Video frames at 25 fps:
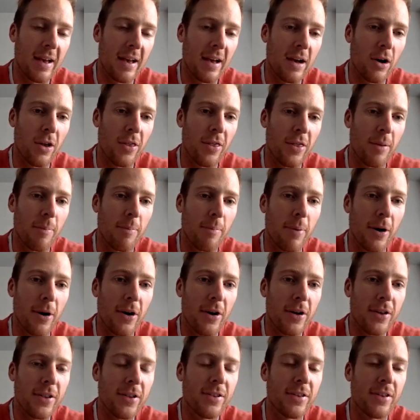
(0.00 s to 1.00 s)
on the
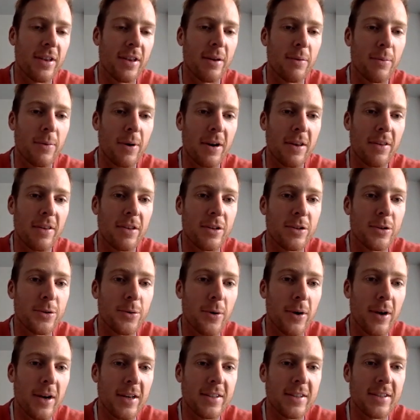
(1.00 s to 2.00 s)
bath in one of the
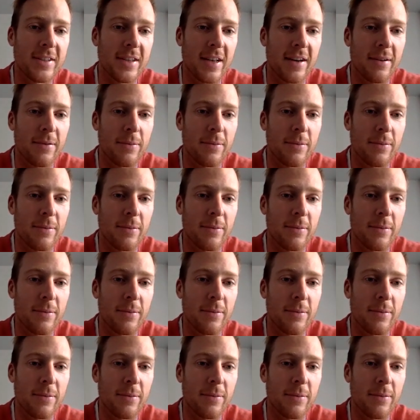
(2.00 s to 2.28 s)
toilets and was